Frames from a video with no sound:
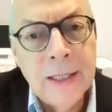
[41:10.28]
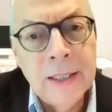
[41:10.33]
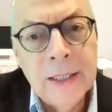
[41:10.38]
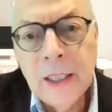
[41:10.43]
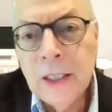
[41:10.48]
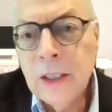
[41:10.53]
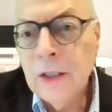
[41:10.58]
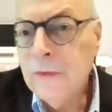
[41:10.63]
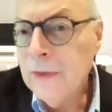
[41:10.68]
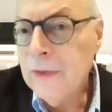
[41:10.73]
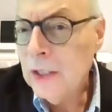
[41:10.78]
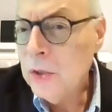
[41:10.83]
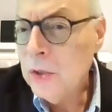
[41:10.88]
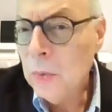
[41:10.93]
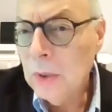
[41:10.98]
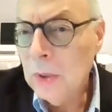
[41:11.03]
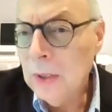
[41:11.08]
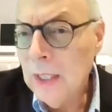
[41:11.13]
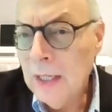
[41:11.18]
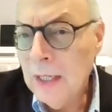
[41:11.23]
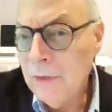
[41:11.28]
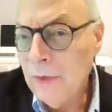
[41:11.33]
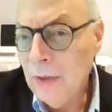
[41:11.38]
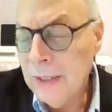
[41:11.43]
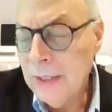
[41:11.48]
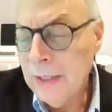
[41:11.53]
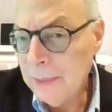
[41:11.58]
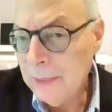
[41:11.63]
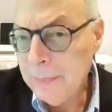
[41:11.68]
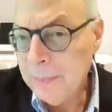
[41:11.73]
an individual level,
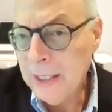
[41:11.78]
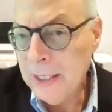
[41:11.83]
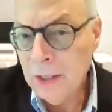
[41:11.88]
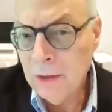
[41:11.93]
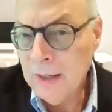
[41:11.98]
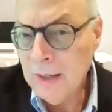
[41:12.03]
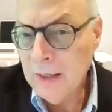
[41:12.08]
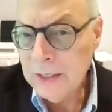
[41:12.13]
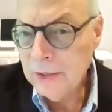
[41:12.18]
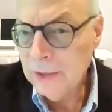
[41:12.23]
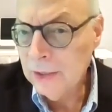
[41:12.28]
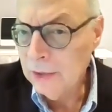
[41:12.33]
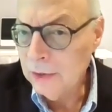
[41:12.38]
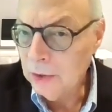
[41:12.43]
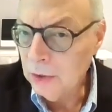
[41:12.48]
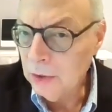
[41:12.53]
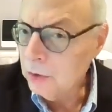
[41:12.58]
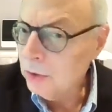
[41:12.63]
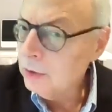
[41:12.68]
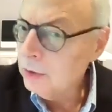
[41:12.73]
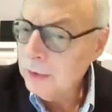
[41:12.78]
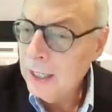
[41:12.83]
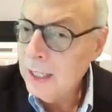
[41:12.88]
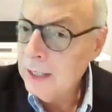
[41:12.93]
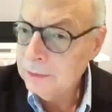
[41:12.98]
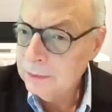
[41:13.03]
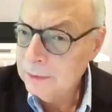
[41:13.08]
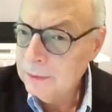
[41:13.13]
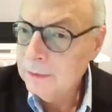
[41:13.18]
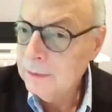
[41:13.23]
and I'd be interested to learn
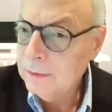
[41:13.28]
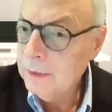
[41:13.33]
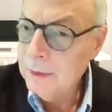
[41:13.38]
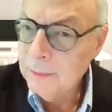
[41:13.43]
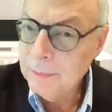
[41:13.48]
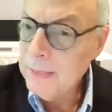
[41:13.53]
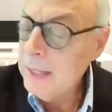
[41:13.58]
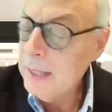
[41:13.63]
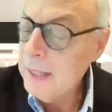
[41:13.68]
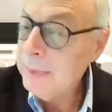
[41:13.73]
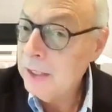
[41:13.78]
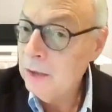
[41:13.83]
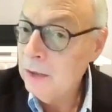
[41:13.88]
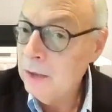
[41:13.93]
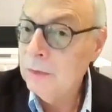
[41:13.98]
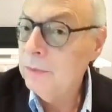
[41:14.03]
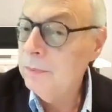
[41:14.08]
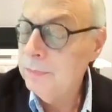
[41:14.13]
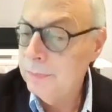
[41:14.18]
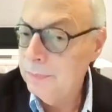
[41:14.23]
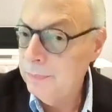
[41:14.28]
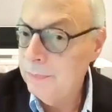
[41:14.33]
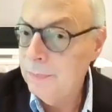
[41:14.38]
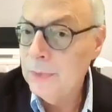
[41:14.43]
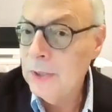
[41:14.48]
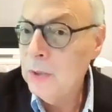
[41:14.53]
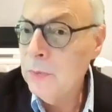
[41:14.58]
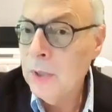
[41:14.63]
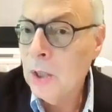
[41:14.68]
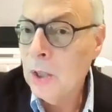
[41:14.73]
how maybe you
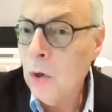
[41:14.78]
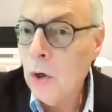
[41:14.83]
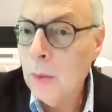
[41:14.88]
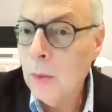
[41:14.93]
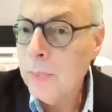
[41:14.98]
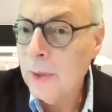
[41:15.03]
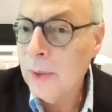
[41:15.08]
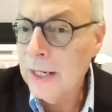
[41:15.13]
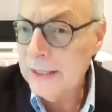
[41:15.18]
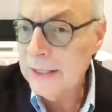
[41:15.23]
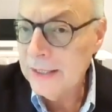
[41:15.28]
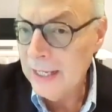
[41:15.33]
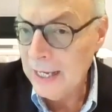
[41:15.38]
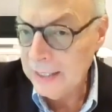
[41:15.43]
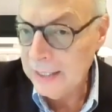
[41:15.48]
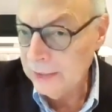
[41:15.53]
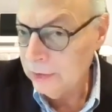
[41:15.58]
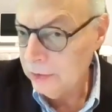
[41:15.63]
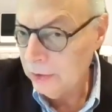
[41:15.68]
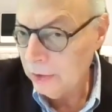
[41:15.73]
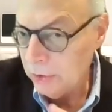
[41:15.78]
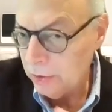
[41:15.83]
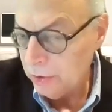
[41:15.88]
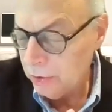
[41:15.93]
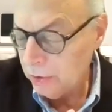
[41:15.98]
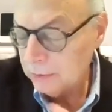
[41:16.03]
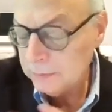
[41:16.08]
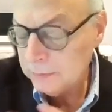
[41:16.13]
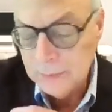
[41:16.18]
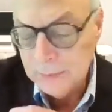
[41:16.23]
incorporate that into
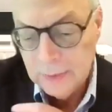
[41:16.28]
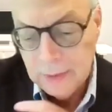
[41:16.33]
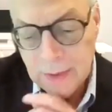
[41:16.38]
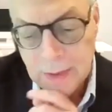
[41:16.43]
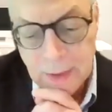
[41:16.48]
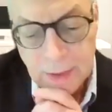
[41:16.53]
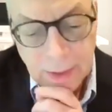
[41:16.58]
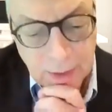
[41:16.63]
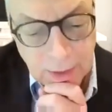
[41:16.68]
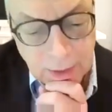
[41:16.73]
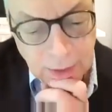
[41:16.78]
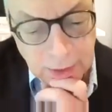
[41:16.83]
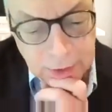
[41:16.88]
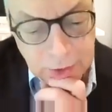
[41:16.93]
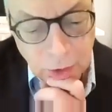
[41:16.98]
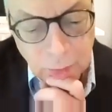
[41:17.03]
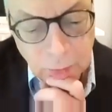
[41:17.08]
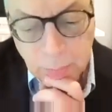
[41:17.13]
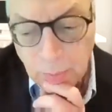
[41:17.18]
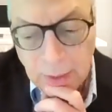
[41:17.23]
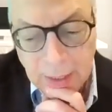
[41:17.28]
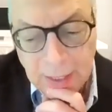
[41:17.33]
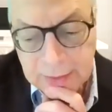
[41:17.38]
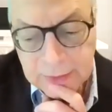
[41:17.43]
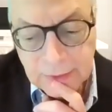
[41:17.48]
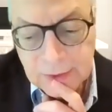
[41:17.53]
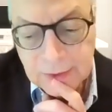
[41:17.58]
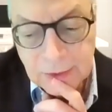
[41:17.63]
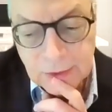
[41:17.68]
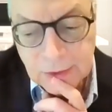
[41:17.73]
your
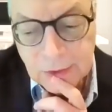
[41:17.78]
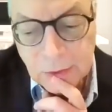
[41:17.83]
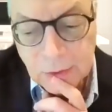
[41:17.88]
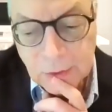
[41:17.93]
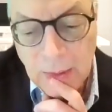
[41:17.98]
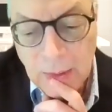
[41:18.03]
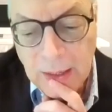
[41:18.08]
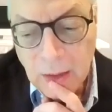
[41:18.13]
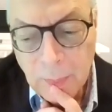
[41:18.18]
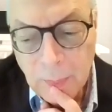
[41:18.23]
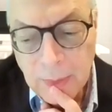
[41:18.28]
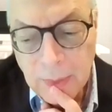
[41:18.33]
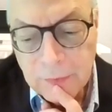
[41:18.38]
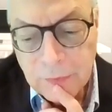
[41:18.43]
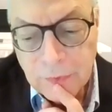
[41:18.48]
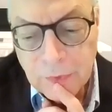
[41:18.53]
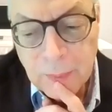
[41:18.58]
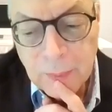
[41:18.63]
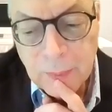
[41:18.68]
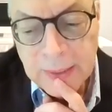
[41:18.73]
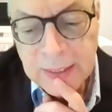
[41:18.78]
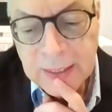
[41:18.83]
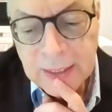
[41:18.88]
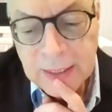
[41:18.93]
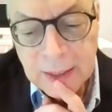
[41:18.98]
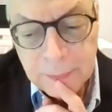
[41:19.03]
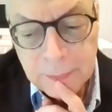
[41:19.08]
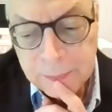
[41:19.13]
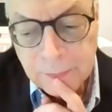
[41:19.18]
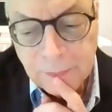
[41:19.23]
practices as well. But for
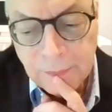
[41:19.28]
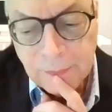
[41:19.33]
me,